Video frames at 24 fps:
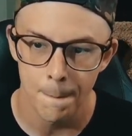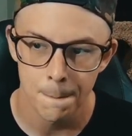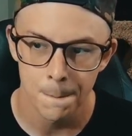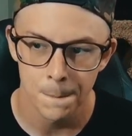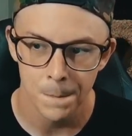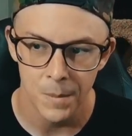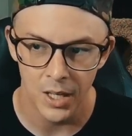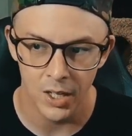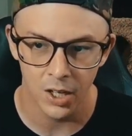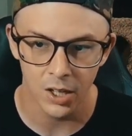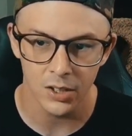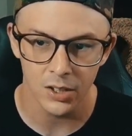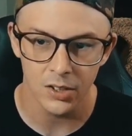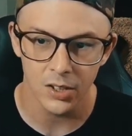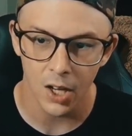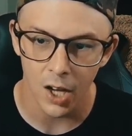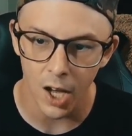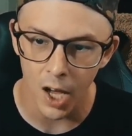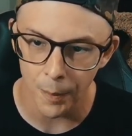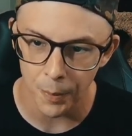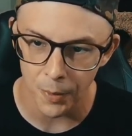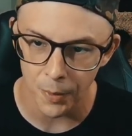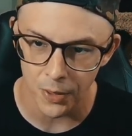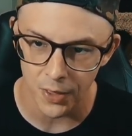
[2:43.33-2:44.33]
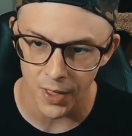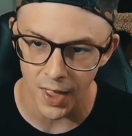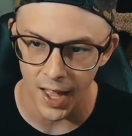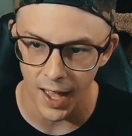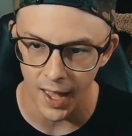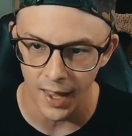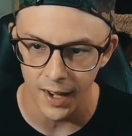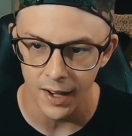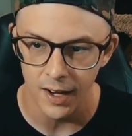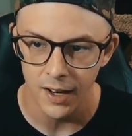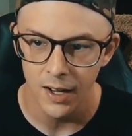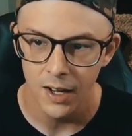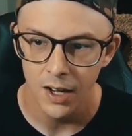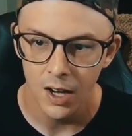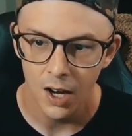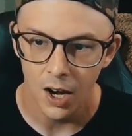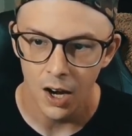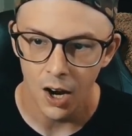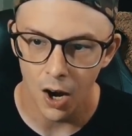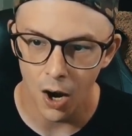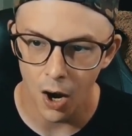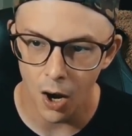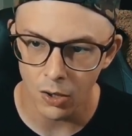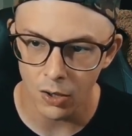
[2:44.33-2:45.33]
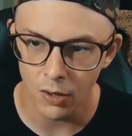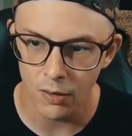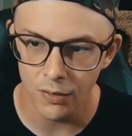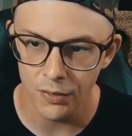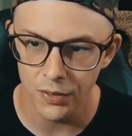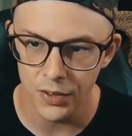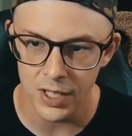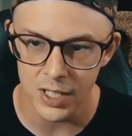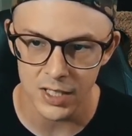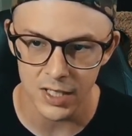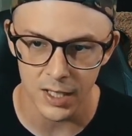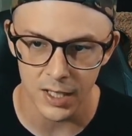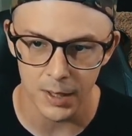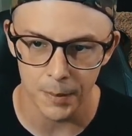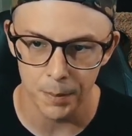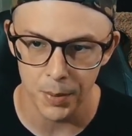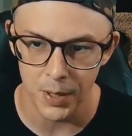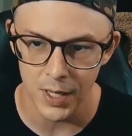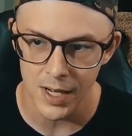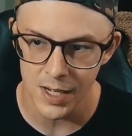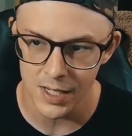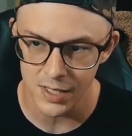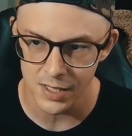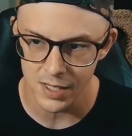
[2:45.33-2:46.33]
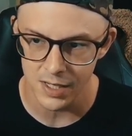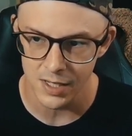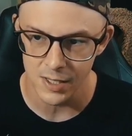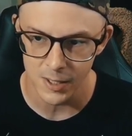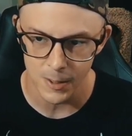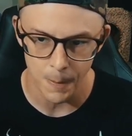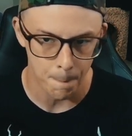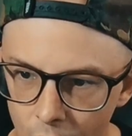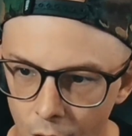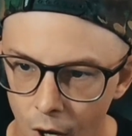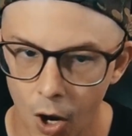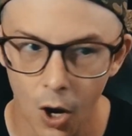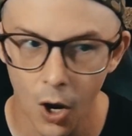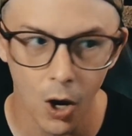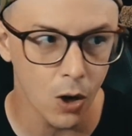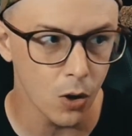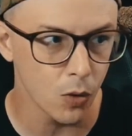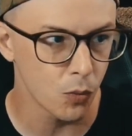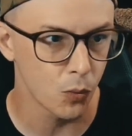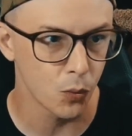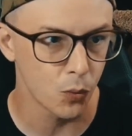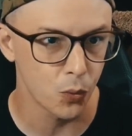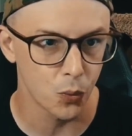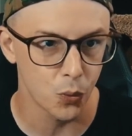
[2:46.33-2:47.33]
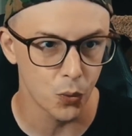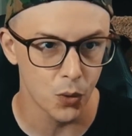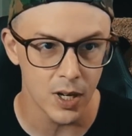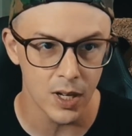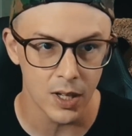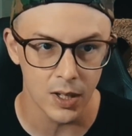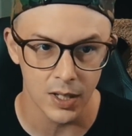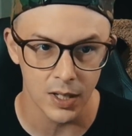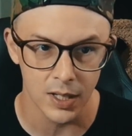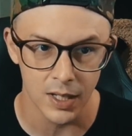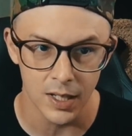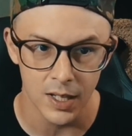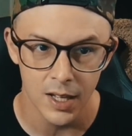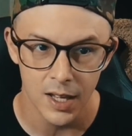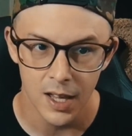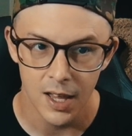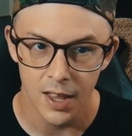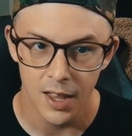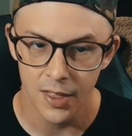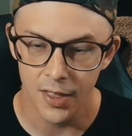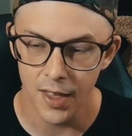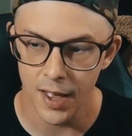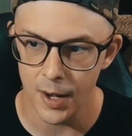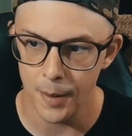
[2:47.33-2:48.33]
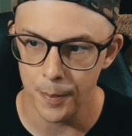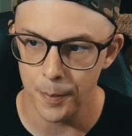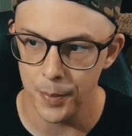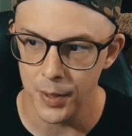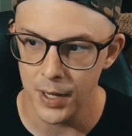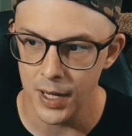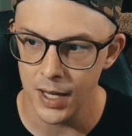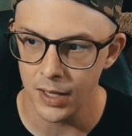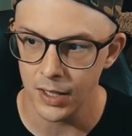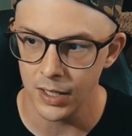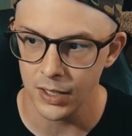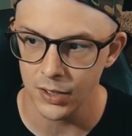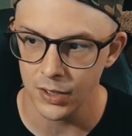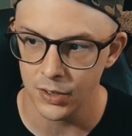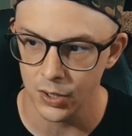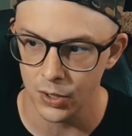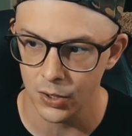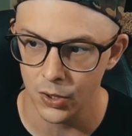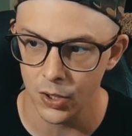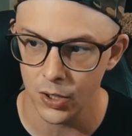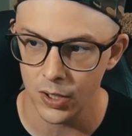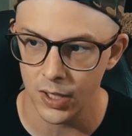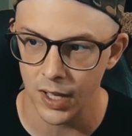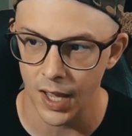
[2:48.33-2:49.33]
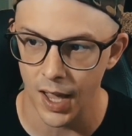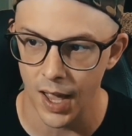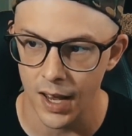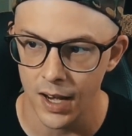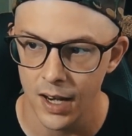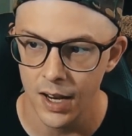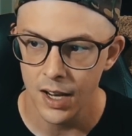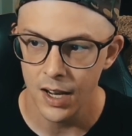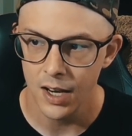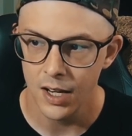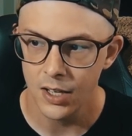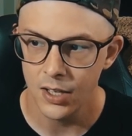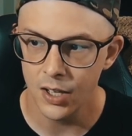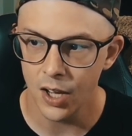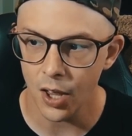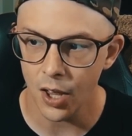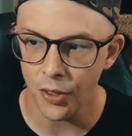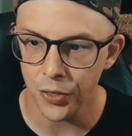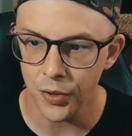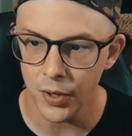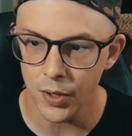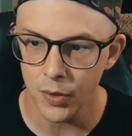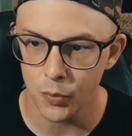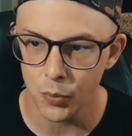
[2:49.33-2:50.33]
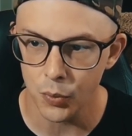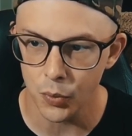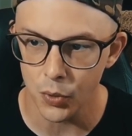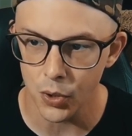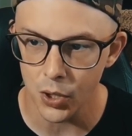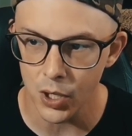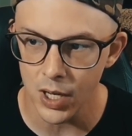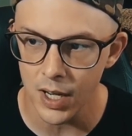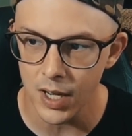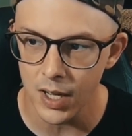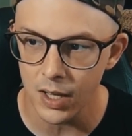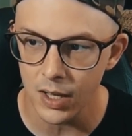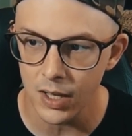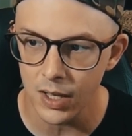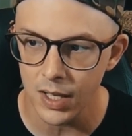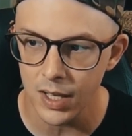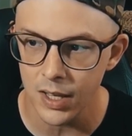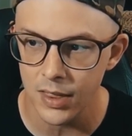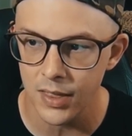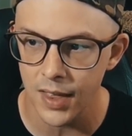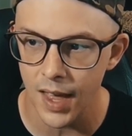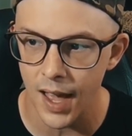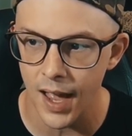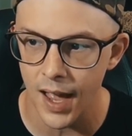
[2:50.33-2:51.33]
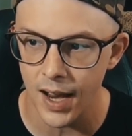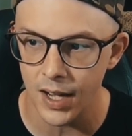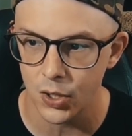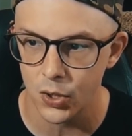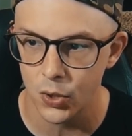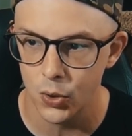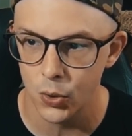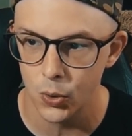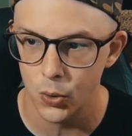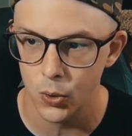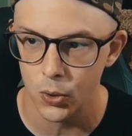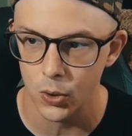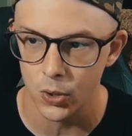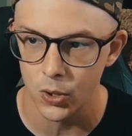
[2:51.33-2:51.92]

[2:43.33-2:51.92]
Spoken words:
And on top of that, all of these pieces aren't really that appealing to look at. Nothing really that cool.